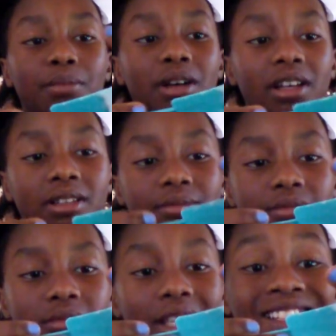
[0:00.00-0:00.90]
But
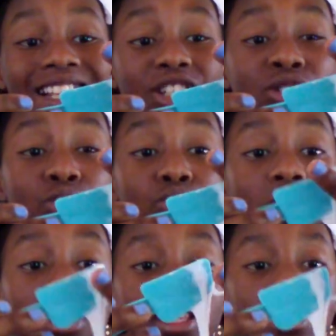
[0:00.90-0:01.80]
it's actually
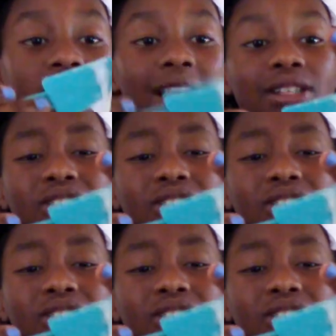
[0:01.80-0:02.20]
really easy, guys.